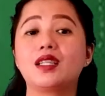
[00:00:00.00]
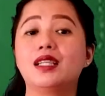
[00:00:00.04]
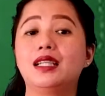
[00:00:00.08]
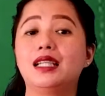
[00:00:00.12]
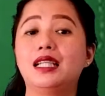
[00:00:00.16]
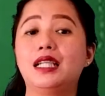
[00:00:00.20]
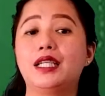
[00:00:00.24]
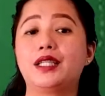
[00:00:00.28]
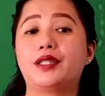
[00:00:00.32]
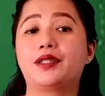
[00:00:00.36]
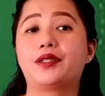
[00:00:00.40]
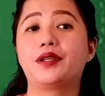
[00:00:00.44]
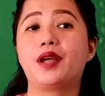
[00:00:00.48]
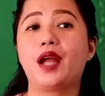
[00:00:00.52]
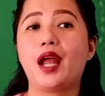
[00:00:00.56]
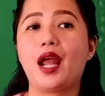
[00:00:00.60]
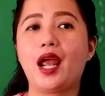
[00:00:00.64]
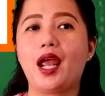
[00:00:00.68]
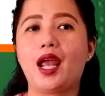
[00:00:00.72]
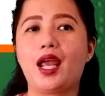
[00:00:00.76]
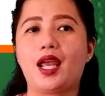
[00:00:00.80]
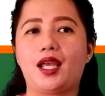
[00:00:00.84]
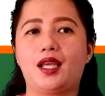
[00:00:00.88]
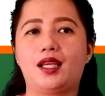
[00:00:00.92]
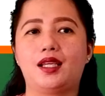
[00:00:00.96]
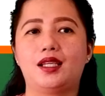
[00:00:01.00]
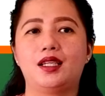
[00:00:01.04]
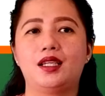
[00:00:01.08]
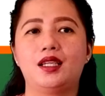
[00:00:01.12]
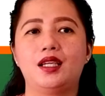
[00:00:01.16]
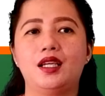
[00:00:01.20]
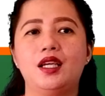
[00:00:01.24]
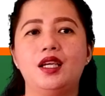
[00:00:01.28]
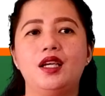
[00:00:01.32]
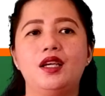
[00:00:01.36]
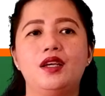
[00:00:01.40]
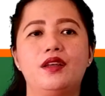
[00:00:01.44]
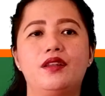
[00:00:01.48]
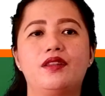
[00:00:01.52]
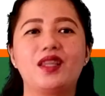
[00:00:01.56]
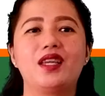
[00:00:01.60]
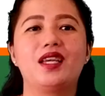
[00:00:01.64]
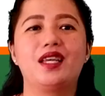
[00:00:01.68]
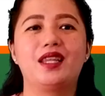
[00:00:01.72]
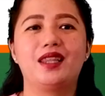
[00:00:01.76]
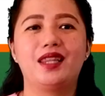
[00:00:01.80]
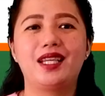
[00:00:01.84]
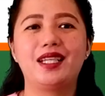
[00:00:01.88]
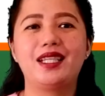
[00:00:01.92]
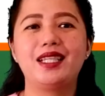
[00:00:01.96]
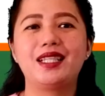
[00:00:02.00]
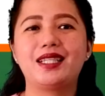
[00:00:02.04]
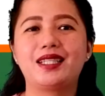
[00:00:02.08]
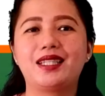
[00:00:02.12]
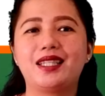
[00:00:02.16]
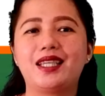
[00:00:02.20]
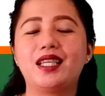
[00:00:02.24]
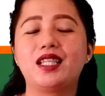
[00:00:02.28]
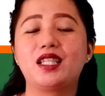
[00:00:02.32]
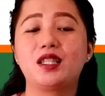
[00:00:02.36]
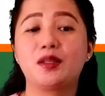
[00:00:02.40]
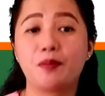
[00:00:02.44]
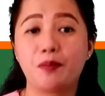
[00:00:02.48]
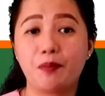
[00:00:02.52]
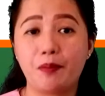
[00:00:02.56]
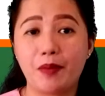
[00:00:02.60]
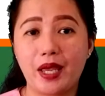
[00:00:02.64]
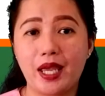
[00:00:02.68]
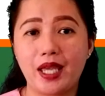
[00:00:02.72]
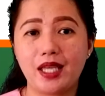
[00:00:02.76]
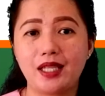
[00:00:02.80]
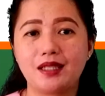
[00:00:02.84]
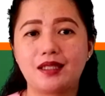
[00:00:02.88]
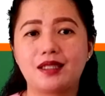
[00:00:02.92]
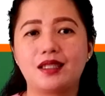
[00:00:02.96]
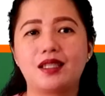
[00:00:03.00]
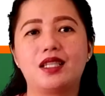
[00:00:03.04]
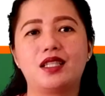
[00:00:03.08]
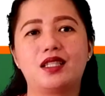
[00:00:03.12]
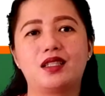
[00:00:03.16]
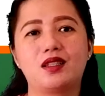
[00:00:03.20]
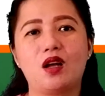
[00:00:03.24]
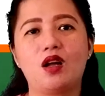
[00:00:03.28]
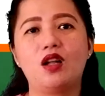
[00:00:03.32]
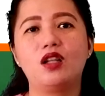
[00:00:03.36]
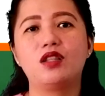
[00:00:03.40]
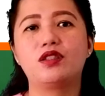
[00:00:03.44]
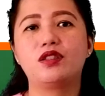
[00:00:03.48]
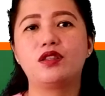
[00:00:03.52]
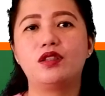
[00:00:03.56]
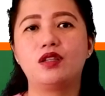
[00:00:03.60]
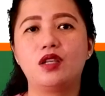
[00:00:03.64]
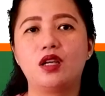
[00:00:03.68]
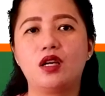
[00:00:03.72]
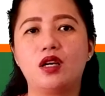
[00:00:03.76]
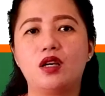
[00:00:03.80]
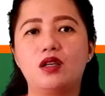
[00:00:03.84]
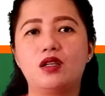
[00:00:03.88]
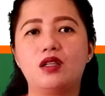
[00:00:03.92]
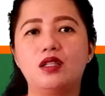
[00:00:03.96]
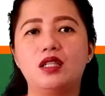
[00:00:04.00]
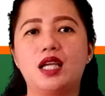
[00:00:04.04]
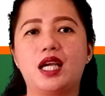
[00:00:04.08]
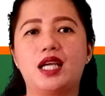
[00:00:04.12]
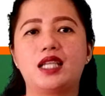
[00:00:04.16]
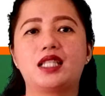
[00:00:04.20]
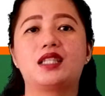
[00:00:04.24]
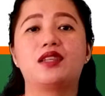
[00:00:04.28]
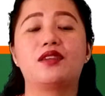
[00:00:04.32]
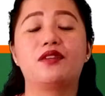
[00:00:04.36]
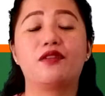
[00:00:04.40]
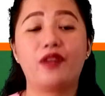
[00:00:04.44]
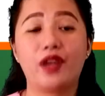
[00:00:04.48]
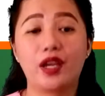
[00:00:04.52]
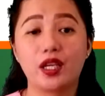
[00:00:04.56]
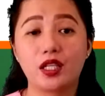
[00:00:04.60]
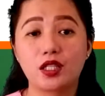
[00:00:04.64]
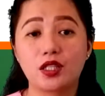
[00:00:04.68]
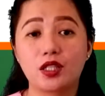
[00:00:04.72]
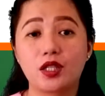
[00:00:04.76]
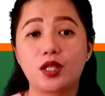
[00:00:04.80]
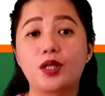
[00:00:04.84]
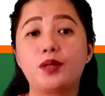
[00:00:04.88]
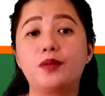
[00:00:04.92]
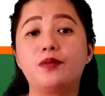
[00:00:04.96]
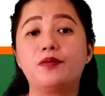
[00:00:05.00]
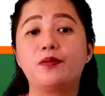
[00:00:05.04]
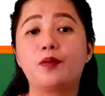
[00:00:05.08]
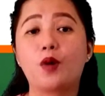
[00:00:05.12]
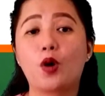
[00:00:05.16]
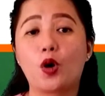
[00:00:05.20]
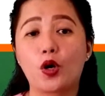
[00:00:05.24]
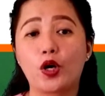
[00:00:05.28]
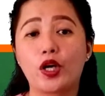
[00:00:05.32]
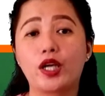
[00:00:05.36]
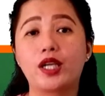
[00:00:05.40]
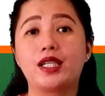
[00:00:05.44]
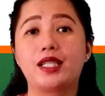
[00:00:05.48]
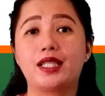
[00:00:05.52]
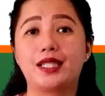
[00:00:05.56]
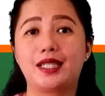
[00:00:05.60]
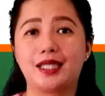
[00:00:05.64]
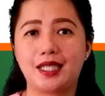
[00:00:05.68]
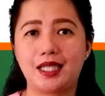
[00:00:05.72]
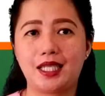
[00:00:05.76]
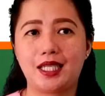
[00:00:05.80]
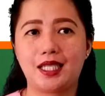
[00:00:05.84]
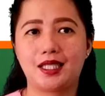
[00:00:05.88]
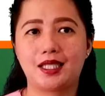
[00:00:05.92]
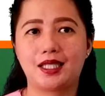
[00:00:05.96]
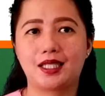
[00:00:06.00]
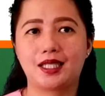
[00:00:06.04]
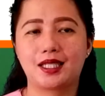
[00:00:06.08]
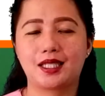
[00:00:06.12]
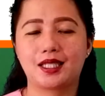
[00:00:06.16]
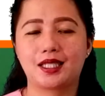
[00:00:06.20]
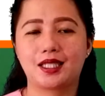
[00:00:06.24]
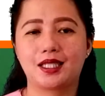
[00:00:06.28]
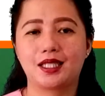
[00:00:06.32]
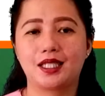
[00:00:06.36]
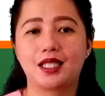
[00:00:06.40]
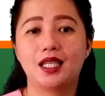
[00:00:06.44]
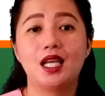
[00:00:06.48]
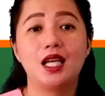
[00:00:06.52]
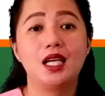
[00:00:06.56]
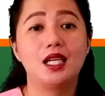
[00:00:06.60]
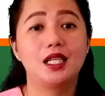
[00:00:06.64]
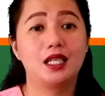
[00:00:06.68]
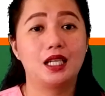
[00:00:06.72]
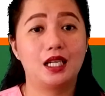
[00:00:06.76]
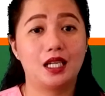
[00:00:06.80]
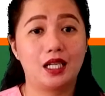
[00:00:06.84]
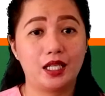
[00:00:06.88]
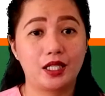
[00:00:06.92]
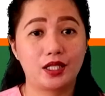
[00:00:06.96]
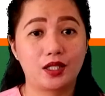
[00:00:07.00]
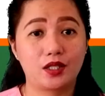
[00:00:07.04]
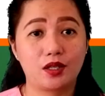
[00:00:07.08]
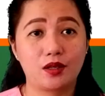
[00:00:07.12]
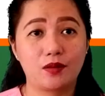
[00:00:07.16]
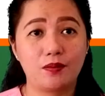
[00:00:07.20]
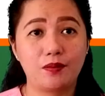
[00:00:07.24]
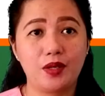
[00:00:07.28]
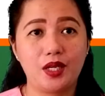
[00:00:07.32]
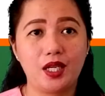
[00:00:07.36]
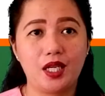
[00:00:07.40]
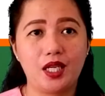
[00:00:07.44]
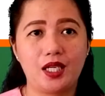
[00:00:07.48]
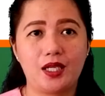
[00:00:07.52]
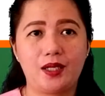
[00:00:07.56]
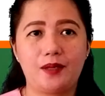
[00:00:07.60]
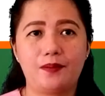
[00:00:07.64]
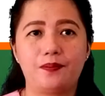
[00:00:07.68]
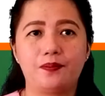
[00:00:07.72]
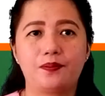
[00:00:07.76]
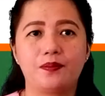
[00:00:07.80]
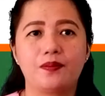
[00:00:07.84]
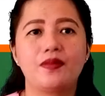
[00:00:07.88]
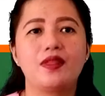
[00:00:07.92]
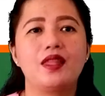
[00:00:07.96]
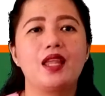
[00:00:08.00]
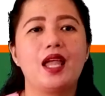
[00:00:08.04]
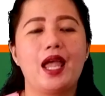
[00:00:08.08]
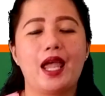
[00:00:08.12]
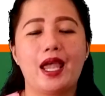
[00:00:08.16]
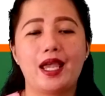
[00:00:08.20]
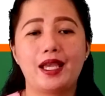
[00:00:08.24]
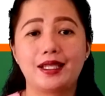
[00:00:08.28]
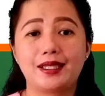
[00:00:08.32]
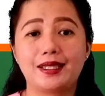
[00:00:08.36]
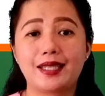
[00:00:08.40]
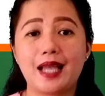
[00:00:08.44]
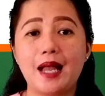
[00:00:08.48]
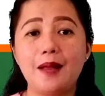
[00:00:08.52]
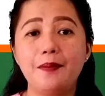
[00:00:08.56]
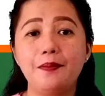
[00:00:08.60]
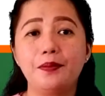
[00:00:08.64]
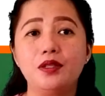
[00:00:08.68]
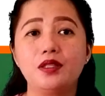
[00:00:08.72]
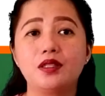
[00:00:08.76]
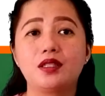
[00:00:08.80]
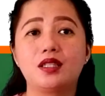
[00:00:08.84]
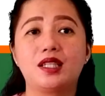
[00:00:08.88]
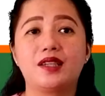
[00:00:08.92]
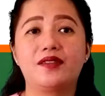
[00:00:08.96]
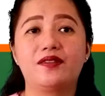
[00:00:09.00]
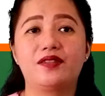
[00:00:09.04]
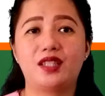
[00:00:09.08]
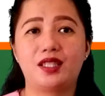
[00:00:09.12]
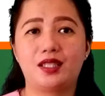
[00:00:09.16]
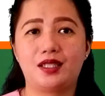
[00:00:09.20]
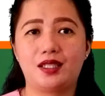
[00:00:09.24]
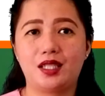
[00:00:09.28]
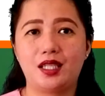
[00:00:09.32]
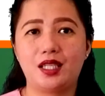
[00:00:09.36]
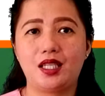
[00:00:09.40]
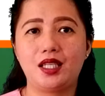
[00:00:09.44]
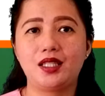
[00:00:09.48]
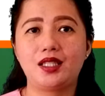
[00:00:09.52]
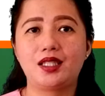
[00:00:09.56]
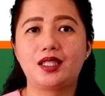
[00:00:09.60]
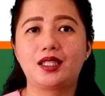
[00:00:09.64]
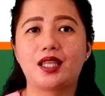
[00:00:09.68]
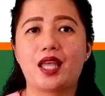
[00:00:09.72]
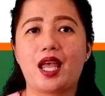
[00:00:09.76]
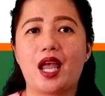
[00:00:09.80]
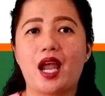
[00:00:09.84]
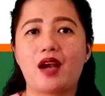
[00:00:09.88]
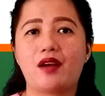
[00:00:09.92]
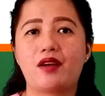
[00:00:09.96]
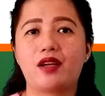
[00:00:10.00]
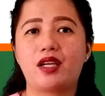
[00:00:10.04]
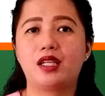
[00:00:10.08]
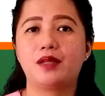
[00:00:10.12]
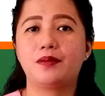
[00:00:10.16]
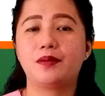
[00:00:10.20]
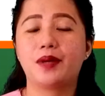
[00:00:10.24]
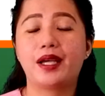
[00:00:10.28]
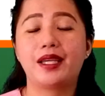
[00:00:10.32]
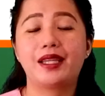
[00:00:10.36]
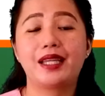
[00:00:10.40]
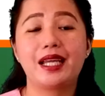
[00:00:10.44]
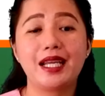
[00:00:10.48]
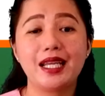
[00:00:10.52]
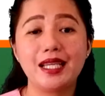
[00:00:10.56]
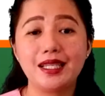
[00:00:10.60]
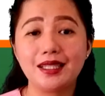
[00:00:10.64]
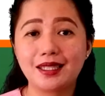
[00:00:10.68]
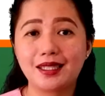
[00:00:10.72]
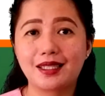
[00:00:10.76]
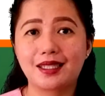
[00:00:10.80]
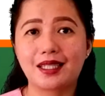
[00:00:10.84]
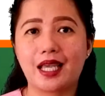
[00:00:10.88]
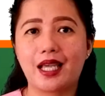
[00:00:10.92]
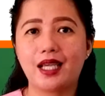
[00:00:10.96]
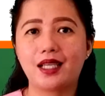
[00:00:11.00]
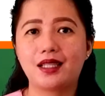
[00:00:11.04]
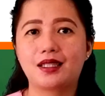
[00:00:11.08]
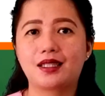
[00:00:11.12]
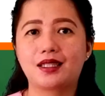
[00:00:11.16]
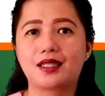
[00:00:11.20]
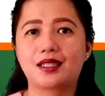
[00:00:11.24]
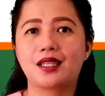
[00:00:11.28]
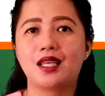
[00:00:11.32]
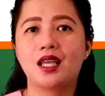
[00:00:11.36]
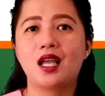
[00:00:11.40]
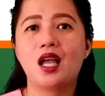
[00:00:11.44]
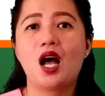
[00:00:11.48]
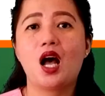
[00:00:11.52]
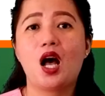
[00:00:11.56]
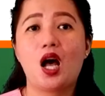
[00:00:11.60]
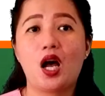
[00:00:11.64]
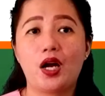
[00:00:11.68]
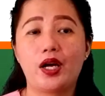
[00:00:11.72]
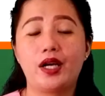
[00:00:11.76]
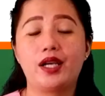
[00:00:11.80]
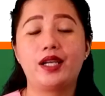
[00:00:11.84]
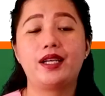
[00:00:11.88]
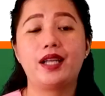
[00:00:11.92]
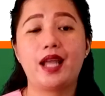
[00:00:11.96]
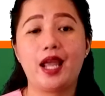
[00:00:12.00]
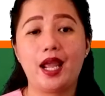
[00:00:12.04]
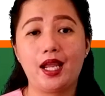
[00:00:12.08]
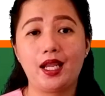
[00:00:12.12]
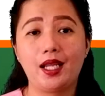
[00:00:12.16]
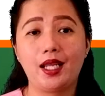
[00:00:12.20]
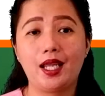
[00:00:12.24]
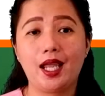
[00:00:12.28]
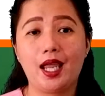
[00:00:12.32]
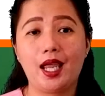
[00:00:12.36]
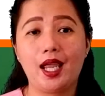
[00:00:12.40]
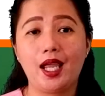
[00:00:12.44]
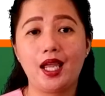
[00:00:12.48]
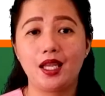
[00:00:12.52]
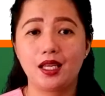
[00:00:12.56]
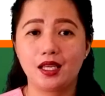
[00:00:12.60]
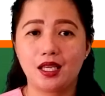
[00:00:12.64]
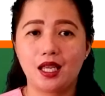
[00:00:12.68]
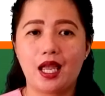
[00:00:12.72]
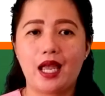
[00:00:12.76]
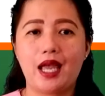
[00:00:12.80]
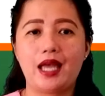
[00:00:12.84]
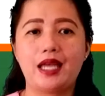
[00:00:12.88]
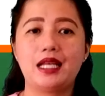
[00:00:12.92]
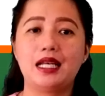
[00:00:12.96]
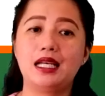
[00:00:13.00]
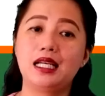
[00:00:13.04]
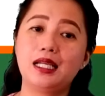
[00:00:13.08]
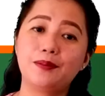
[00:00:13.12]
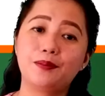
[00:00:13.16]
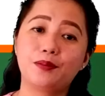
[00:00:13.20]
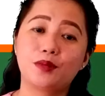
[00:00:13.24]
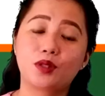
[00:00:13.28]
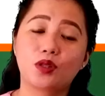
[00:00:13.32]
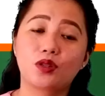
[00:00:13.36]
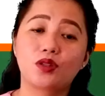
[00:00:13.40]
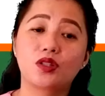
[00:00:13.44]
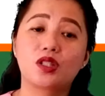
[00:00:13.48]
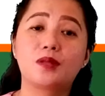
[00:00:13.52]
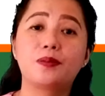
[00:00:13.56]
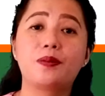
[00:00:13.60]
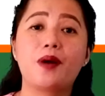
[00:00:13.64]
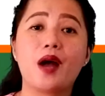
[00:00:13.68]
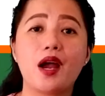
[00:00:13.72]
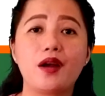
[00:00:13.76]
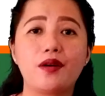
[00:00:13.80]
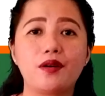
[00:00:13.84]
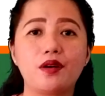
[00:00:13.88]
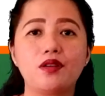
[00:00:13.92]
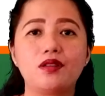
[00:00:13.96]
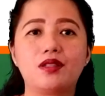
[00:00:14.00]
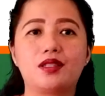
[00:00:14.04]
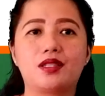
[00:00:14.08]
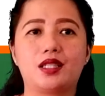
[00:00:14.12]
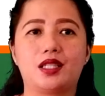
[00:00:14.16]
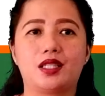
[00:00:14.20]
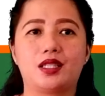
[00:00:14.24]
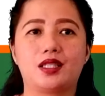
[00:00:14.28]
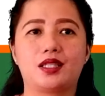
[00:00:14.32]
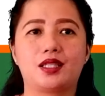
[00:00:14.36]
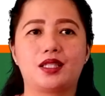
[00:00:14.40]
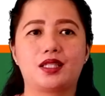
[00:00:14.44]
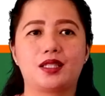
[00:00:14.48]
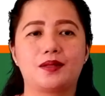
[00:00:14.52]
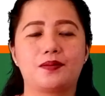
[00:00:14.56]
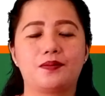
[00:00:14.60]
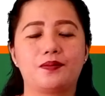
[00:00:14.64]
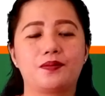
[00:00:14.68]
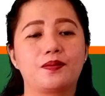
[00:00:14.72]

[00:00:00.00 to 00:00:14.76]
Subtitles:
Letter A. The disease meant is also known as a vector-borne disease. Letter B. Examples of disease carried by the insects are dengue and leptospirosis.